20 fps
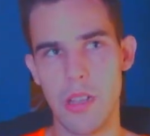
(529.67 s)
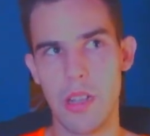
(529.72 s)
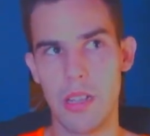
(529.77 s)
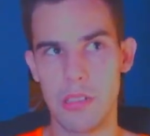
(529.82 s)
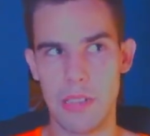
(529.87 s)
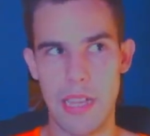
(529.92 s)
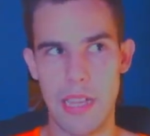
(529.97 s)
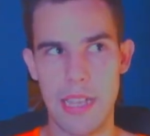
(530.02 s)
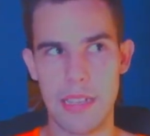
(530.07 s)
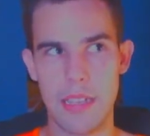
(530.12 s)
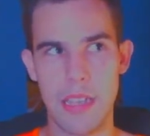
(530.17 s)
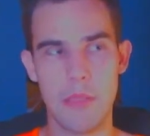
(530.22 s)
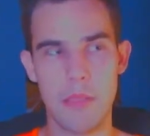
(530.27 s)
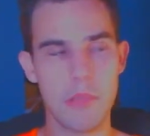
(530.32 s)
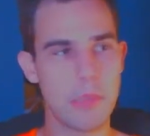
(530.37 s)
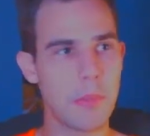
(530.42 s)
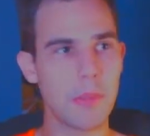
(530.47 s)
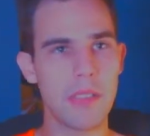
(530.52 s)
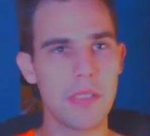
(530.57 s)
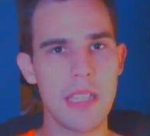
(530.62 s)
Like, it was
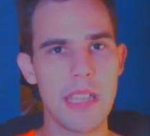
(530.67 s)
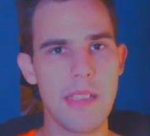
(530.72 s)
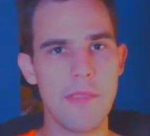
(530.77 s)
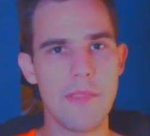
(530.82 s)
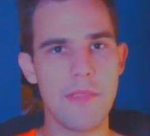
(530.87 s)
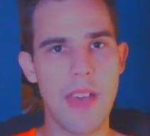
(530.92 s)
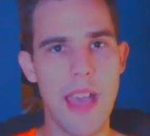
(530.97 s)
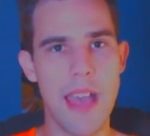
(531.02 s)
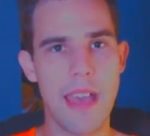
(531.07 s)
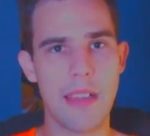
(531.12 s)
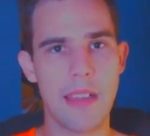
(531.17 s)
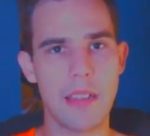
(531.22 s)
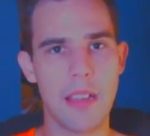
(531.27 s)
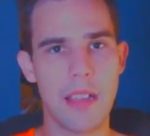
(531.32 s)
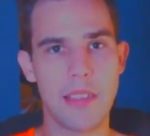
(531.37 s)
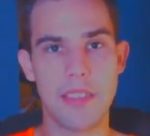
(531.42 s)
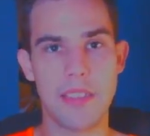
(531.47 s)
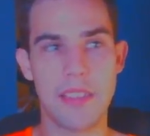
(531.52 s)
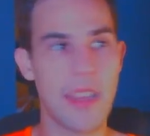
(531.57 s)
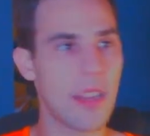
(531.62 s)
believed that a
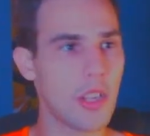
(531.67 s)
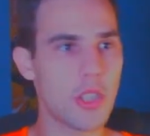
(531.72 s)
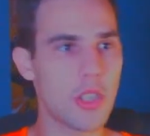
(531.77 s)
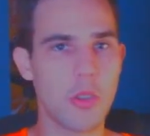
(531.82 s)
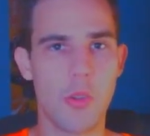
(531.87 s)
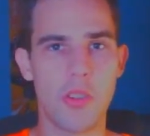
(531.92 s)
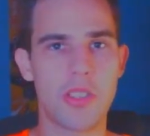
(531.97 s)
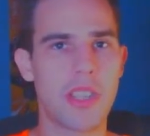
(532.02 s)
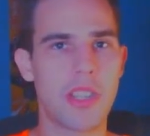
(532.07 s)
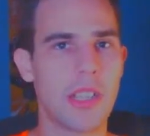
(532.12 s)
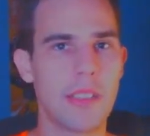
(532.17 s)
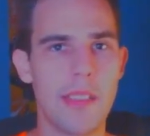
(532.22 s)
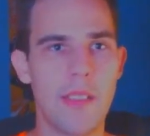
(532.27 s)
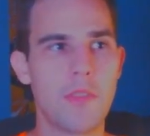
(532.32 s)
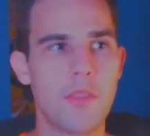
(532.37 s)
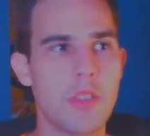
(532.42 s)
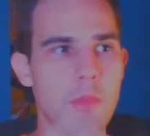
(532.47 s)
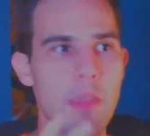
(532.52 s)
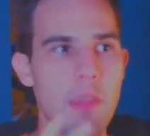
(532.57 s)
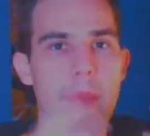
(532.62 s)
stegosaurus could live
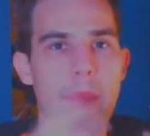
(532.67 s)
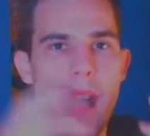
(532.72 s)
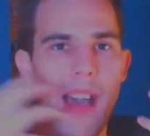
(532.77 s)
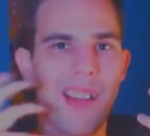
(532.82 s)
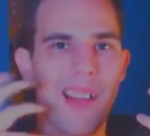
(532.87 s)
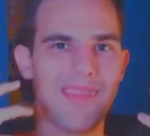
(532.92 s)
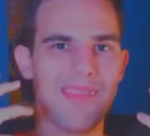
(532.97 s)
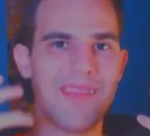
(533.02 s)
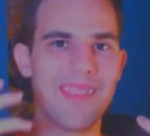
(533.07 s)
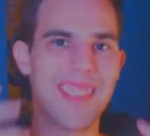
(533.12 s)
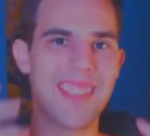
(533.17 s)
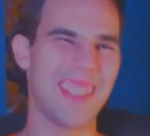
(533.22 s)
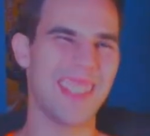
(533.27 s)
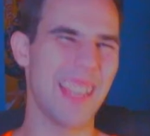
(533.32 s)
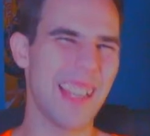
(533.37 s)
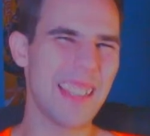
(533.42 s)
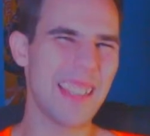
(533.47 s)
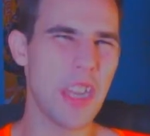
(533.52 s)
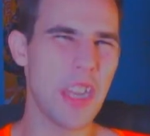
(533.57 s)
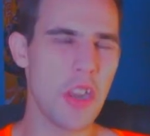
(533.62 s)
to be about
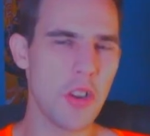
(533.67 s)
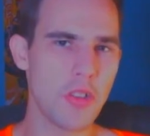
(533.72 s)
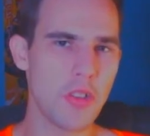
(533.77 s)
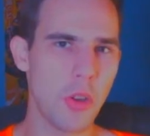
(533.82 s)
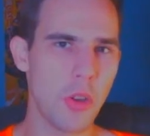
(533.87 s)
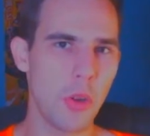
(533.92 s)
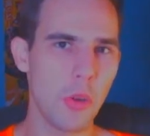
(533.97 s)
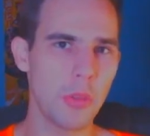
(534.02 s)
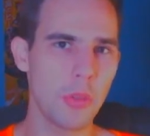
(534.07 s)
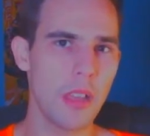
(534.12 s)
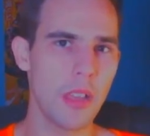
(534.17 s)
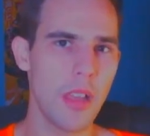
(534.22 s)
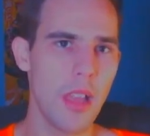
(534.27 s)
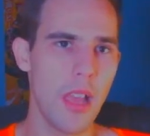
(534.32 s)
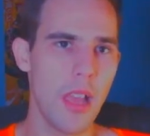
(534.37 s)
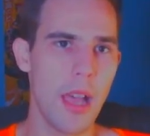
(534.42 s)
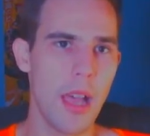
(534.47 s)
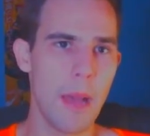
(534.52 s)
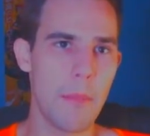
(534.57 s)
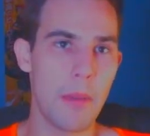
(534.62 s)
60 years old,
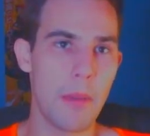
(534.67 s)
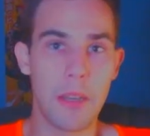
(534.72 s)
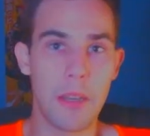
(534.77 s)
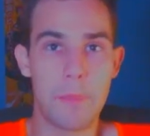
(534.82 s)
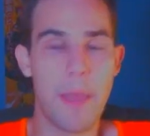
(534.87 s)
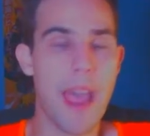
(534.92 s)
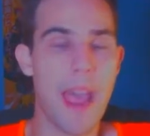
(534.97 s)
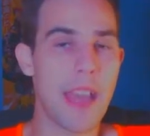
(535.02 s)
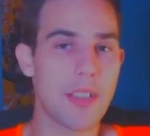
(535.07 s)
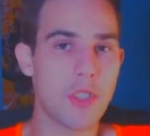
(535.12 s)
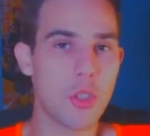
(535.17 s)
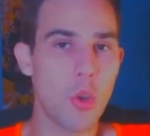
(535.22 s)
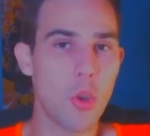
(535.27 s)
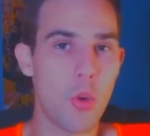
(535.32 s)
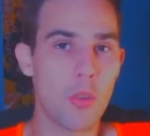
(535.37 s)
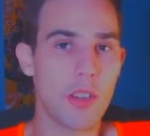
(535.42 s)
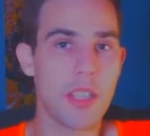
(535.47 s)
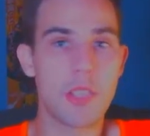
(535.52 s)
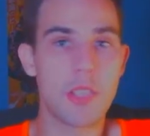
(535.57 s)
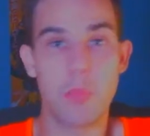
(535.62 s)
but an
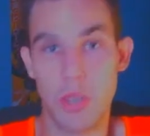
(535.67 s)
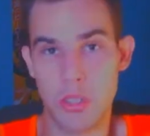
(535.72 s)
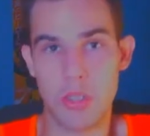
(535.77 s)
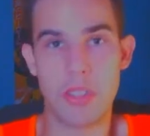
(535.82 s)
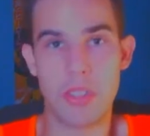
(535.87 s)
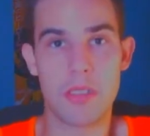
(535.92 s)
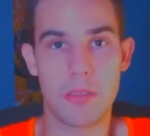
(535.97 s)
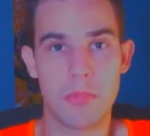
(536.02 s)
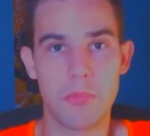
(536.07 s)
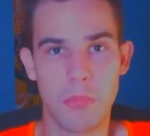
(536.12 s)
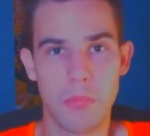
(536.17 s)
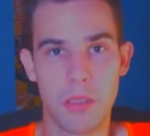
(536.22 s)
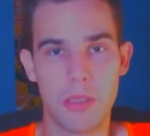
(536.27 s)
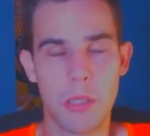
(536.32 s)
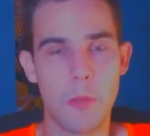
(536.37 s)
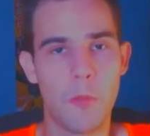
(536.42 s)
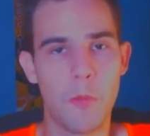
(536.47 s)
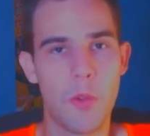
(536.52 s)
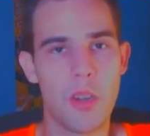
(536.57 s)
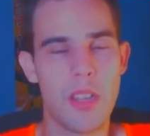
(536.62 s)
apatosaurus, which is what
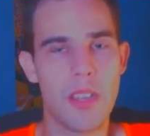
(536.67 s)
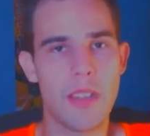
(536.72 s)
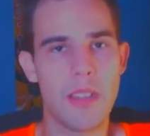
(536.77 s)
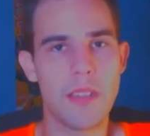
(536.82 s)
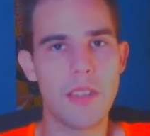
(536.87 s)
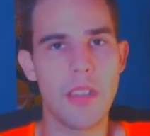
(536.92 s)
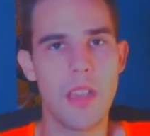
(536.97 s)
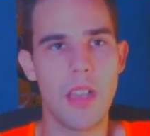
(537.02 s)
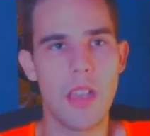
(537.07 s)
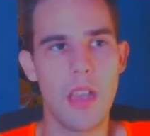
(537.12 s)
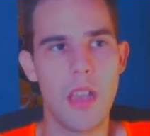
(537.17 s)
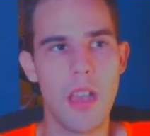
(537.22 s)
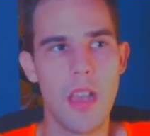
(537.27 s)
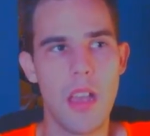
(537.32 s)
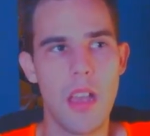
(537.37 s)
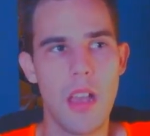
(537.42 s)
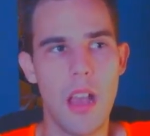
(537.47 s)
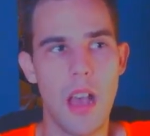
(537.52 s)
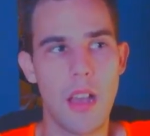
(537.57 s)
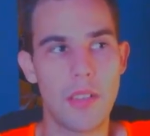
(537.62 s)
Littlefoot is,
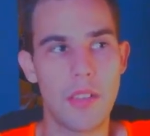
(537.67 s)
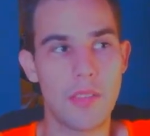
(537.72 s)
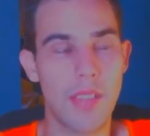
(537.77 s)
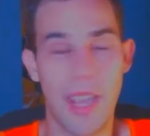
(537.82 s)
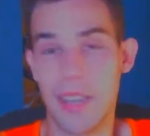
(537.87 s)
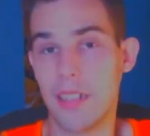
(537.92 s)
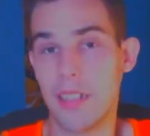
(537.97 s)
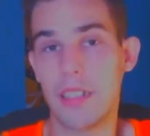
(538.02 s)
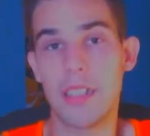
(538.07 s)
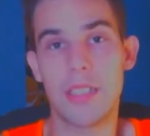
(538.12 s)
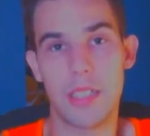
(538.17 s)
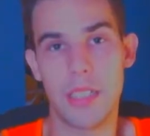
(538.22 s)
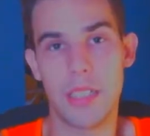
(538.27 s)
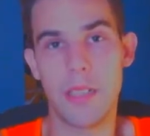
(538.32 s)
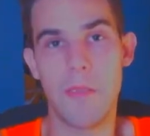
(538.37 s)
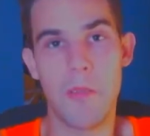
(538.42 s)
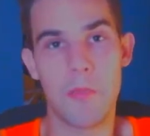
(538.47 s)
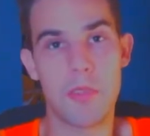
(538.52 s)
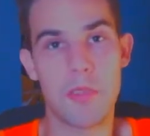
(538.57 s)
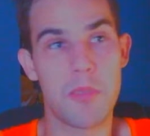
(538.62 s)
technically could
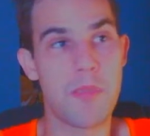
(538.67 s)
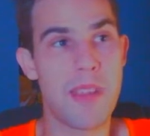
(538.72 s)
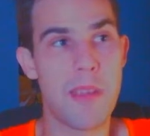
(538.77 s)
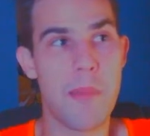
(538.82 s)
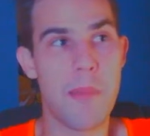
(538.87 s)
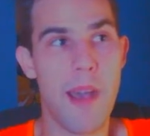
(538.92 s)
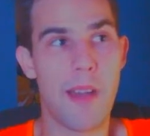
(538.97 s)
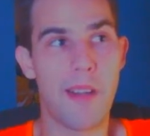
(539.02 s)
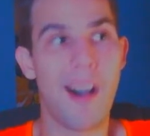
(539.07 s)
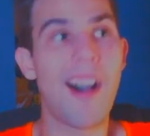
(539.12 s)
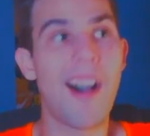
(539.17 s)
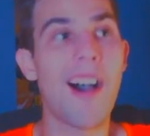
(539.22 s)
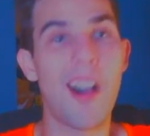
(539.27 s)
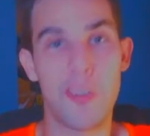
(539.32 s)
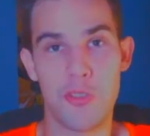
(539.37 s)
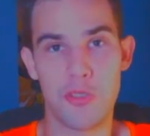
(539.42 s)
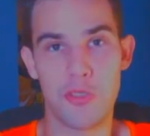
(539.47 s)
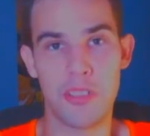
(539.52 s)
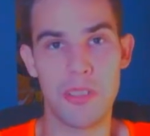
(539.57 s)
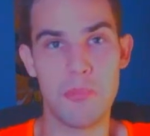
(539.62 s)
live up to be about
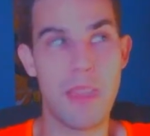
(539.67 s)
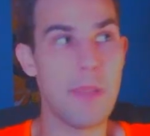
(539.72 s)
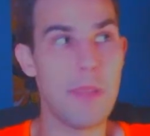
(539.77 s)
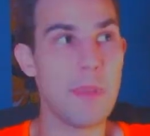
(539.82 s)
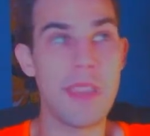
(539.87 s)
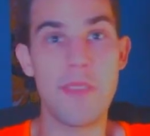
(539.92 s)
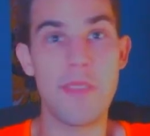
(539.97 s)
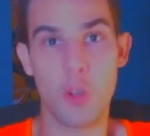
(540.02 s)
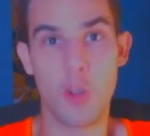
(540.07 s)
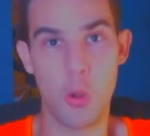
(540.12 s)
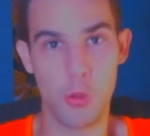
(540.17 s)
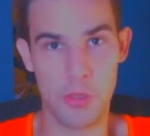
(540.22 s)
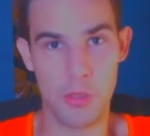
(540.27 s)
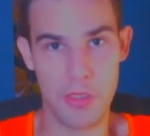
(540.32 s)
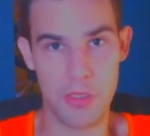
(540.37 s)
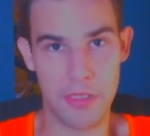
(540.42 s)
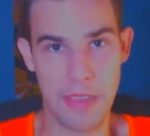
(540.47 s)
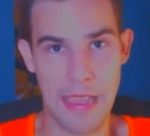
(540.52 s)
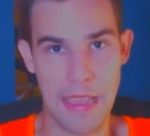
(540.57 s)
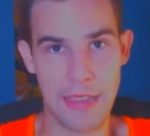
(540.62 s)
100, maybe even older
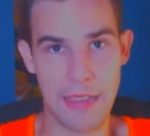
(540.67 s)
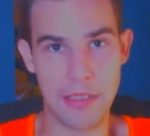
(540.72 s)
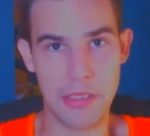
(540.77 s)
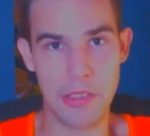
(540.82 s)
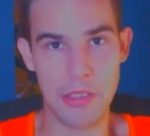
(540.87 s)
than that.